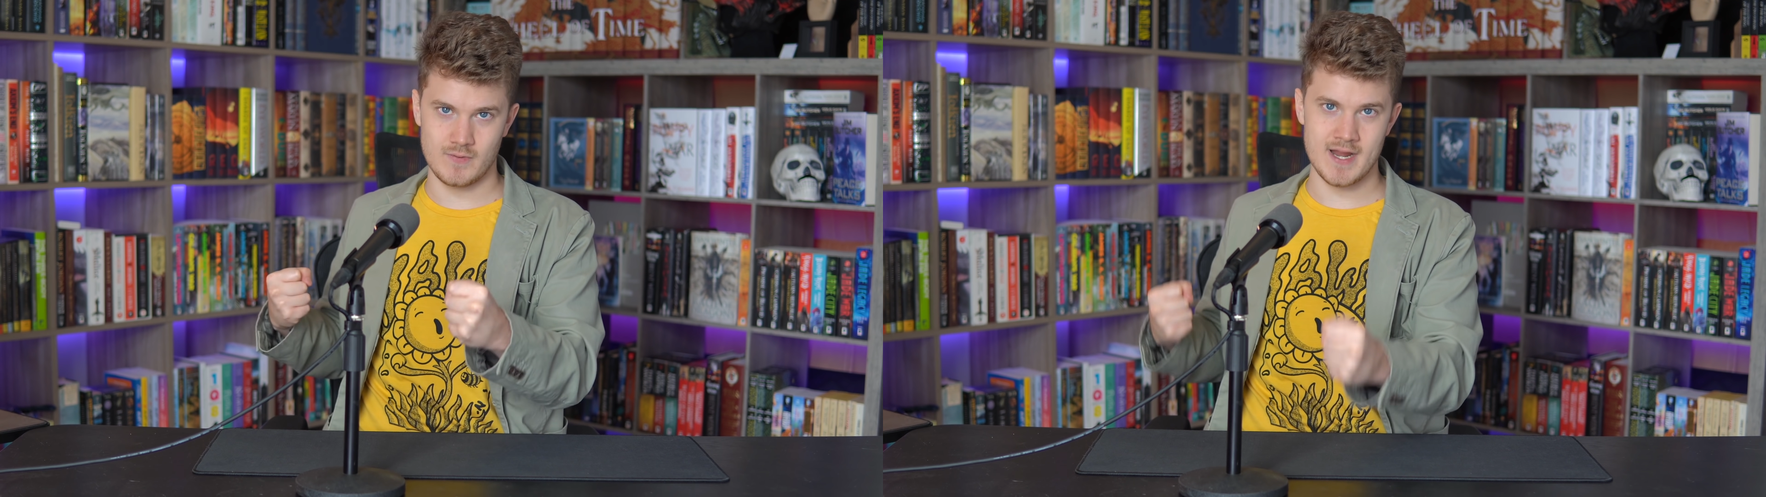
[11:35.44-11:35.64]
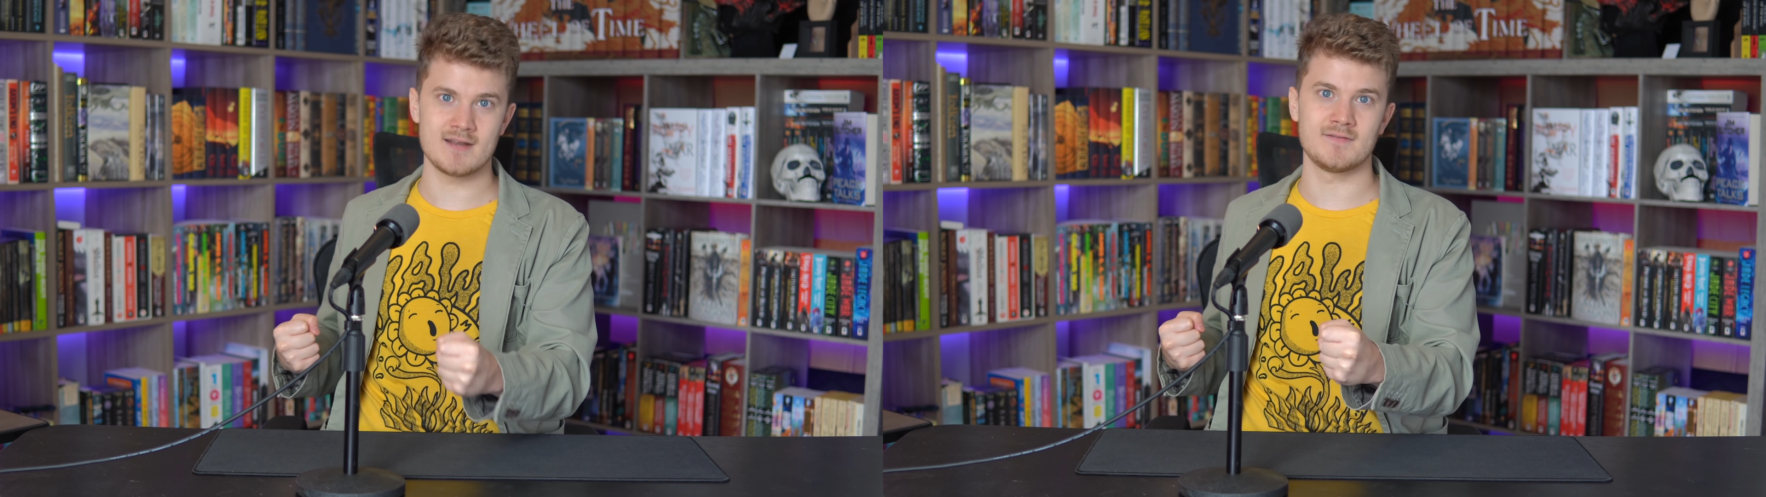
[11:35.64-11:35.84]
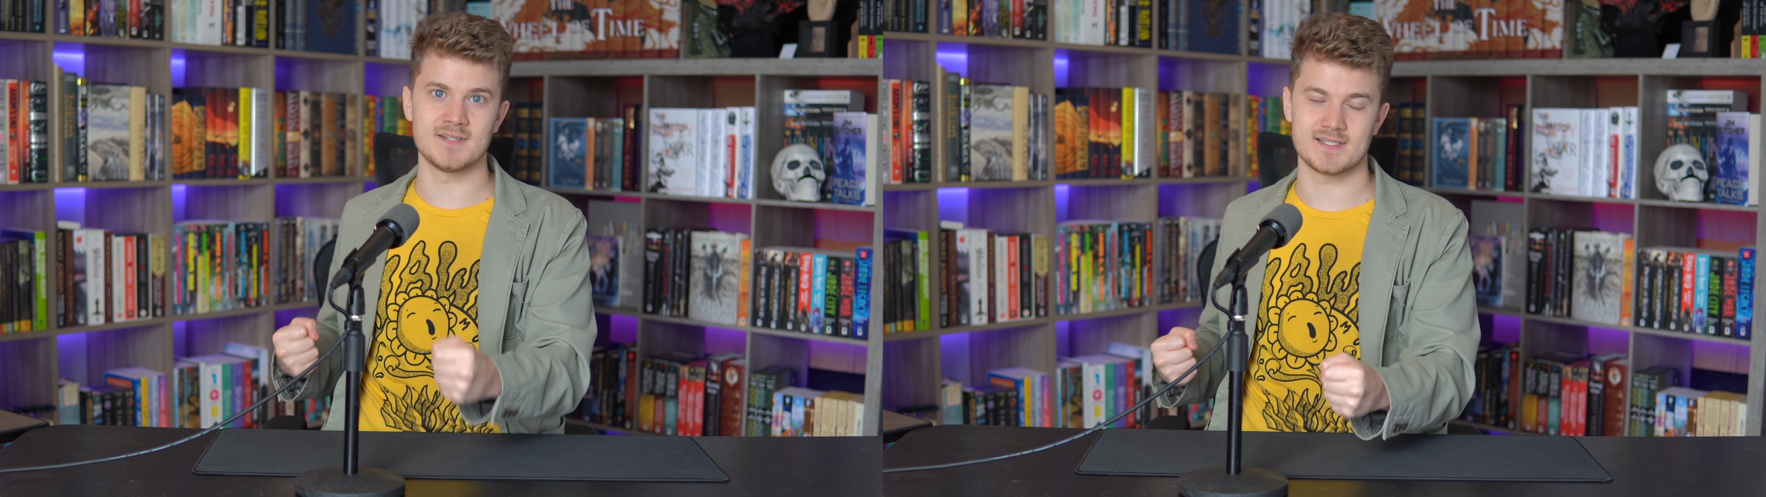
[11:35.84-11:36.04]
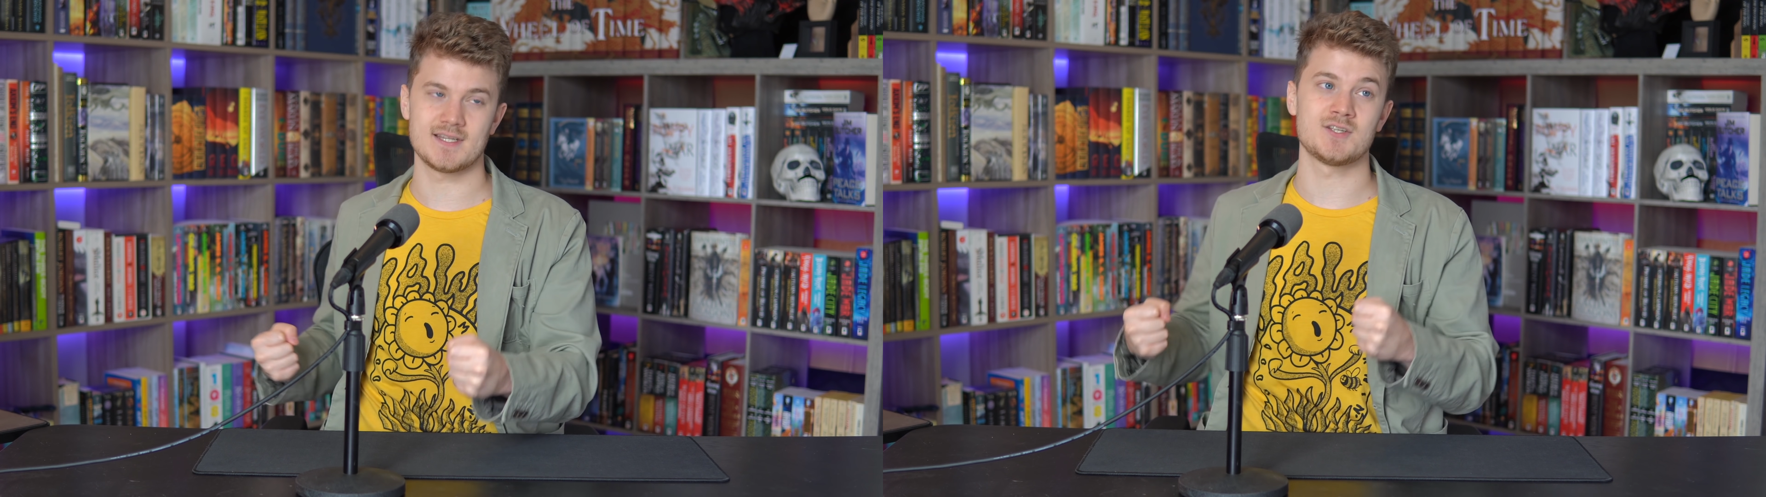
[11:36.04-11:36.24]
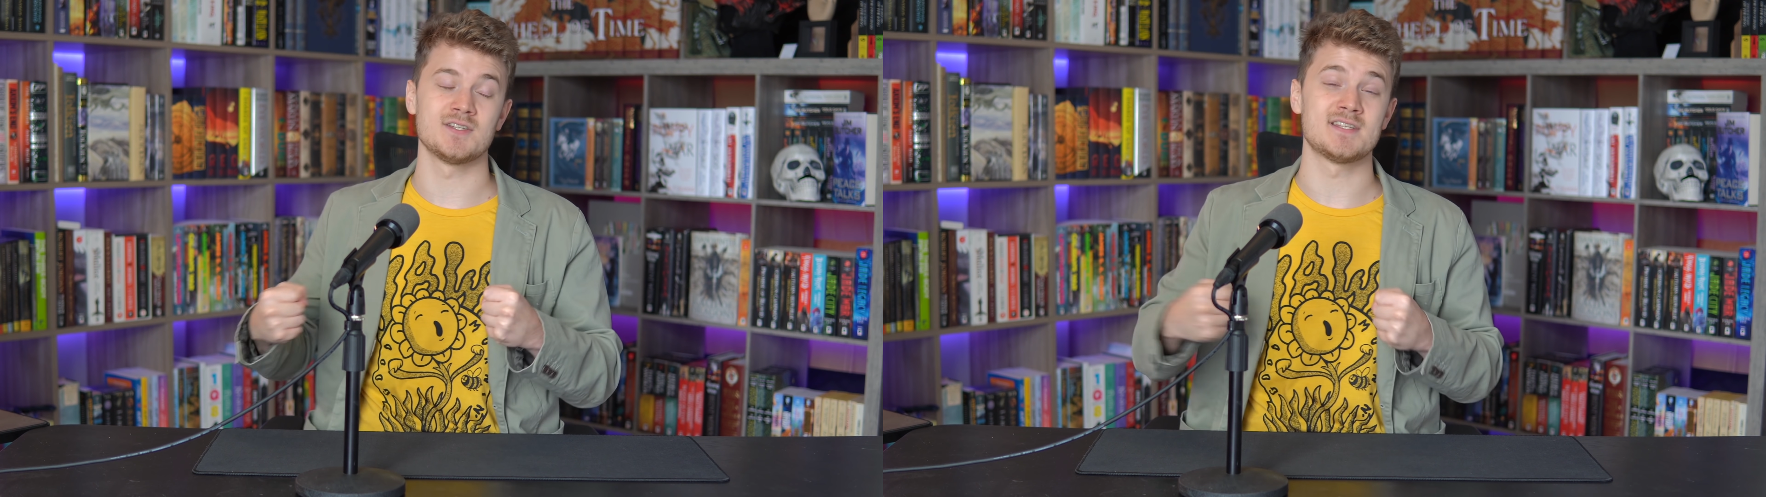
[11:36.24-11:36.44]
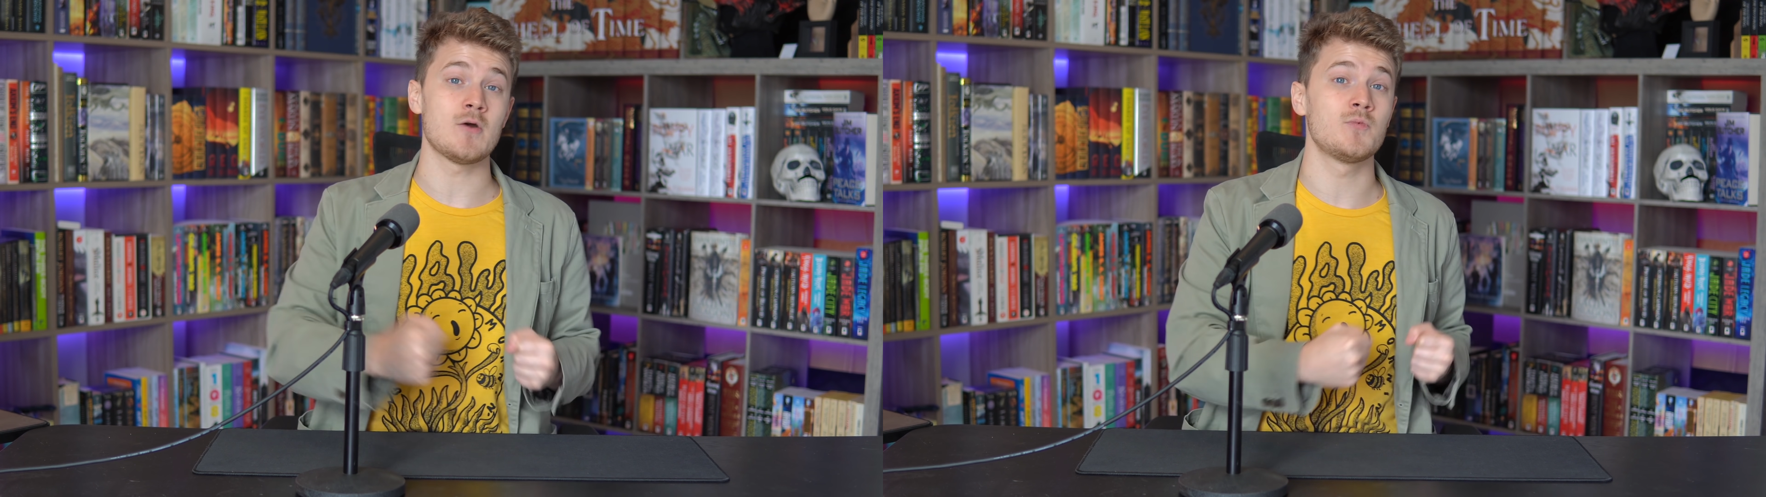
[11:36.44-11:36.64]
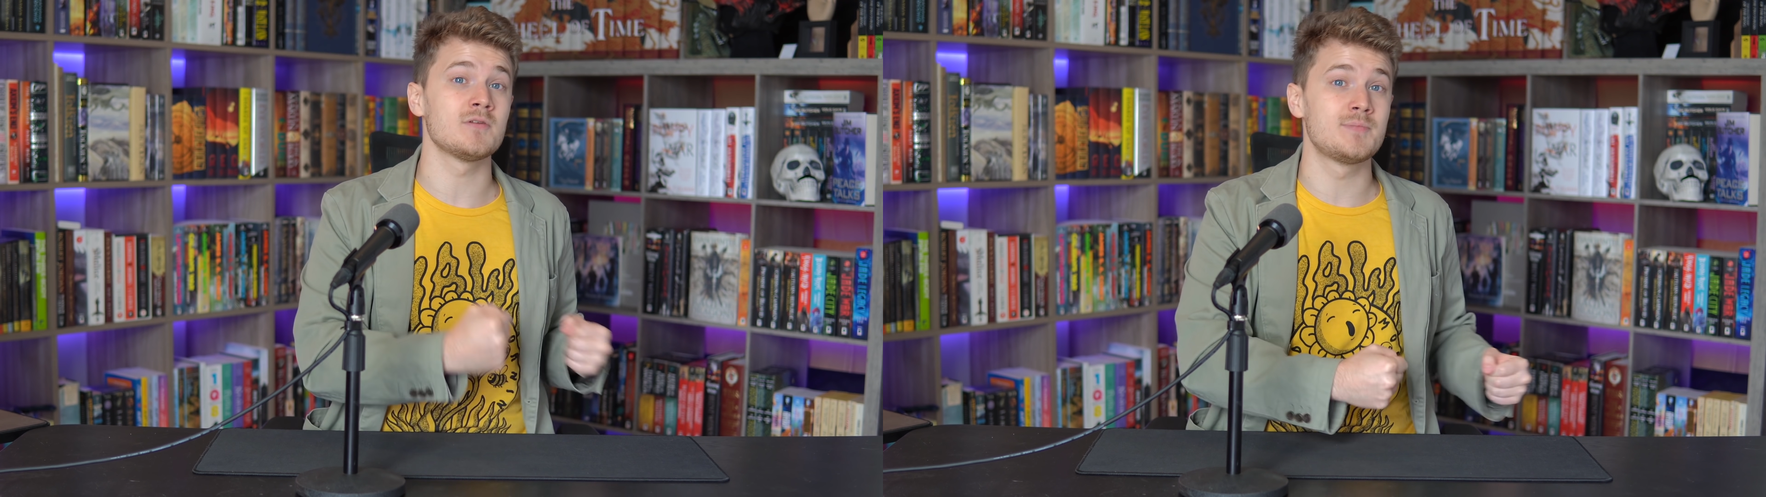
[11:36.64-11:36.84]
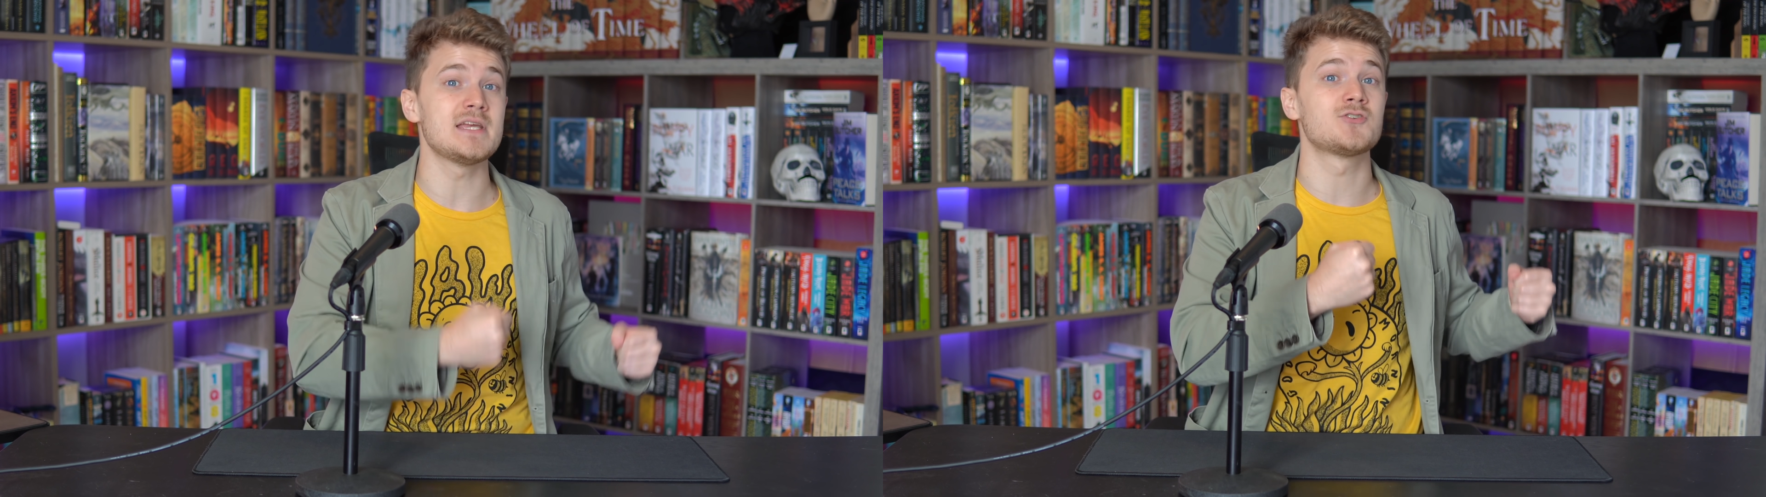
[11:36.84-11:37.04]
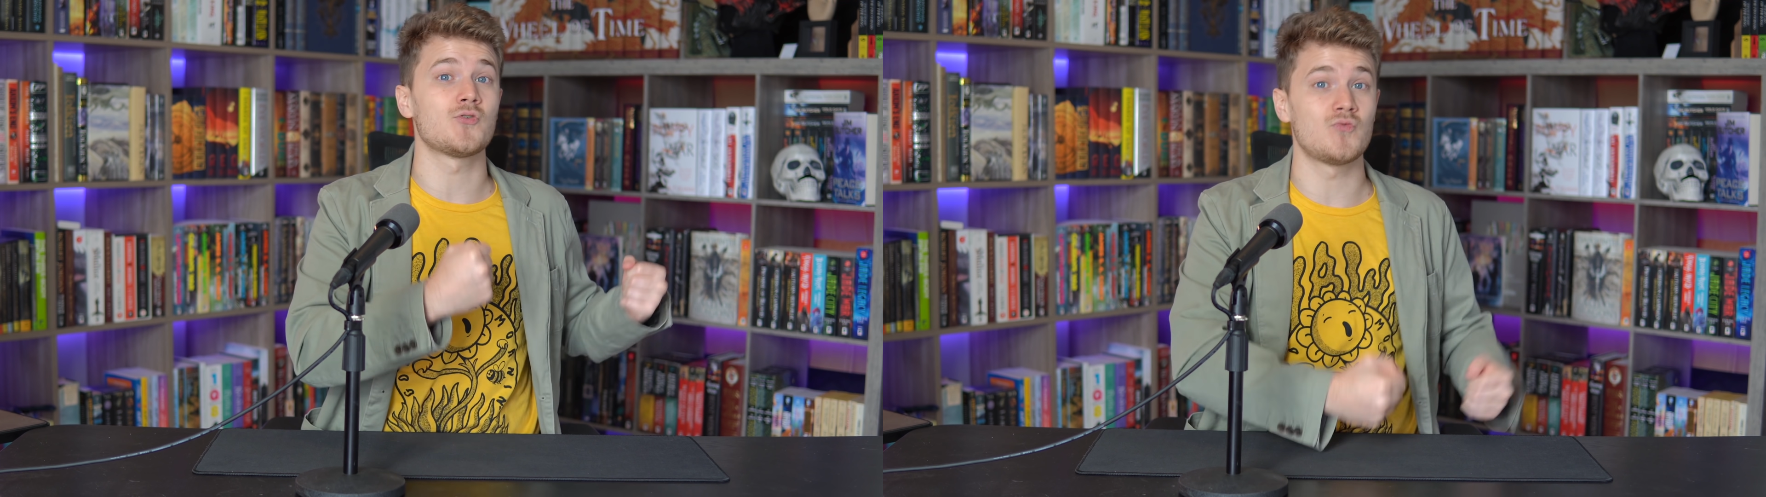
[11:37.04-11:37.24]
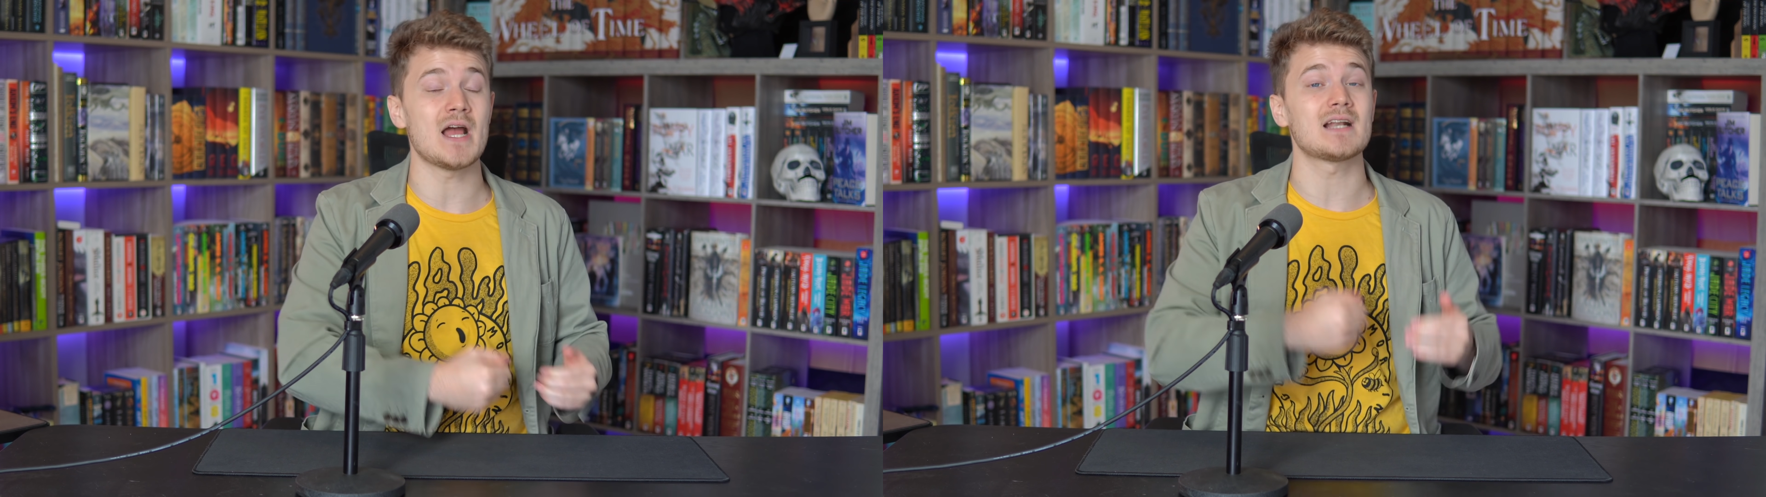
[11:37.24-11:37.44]
creative decisions that will be
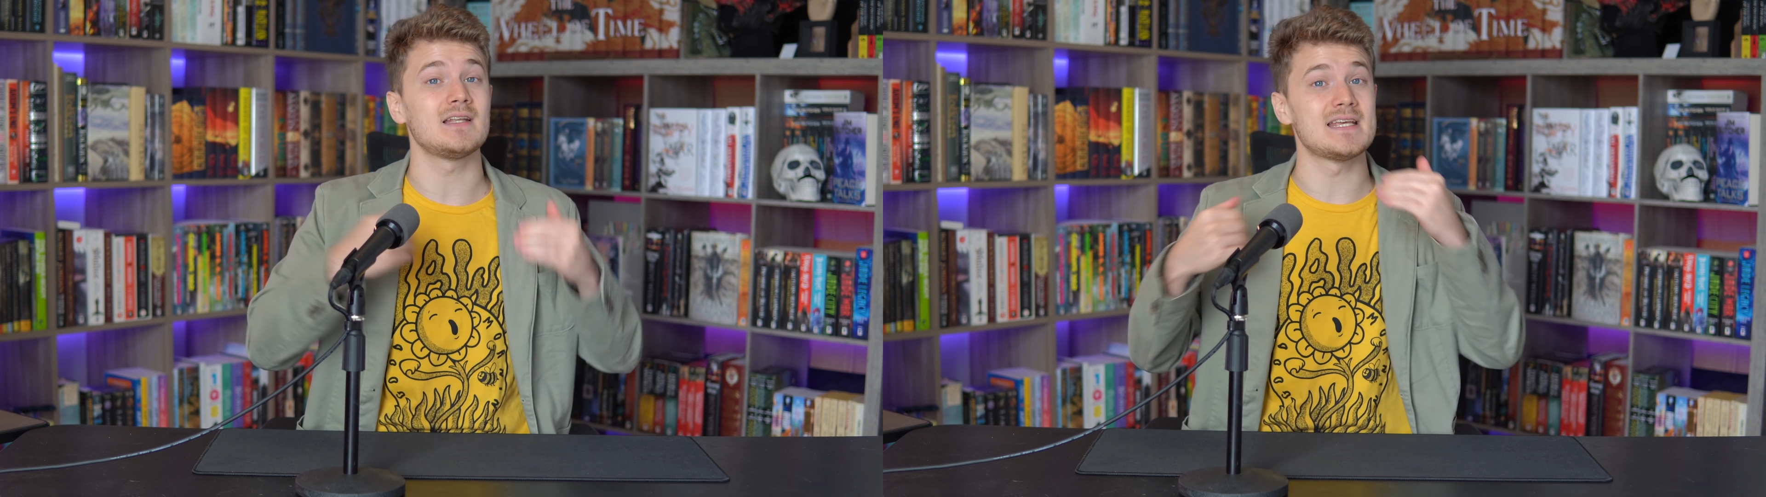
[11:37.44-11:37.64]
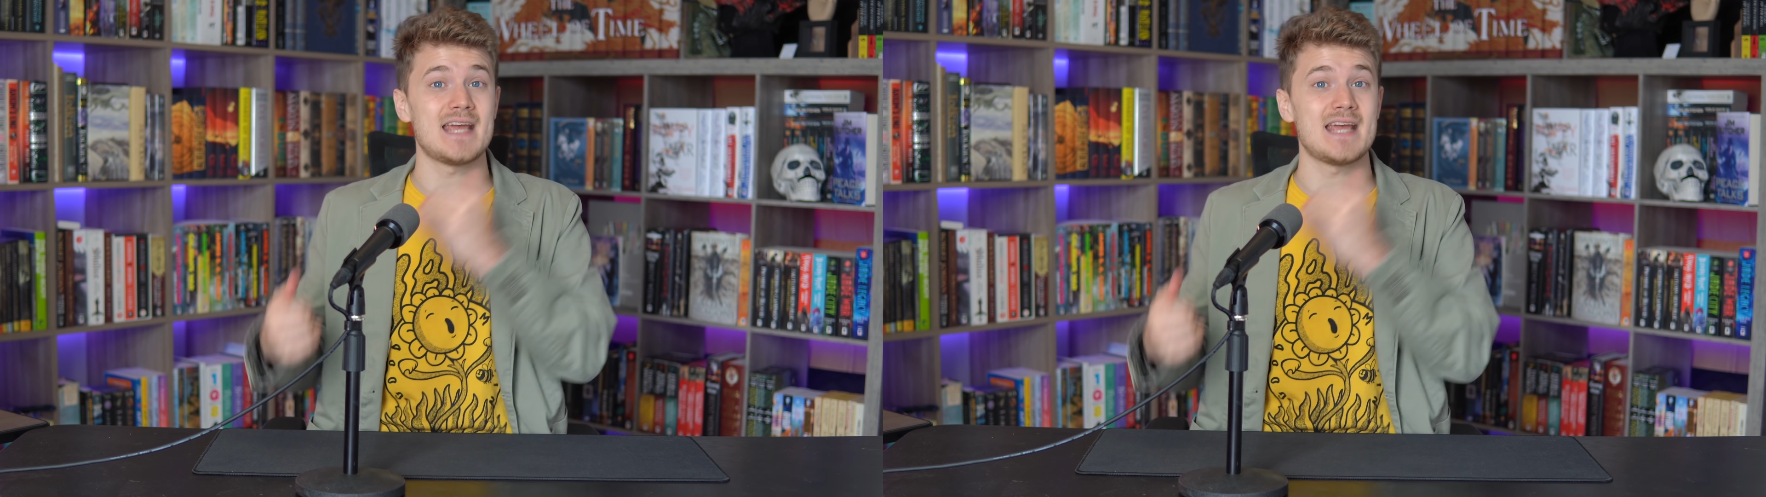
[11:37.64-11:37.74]
directly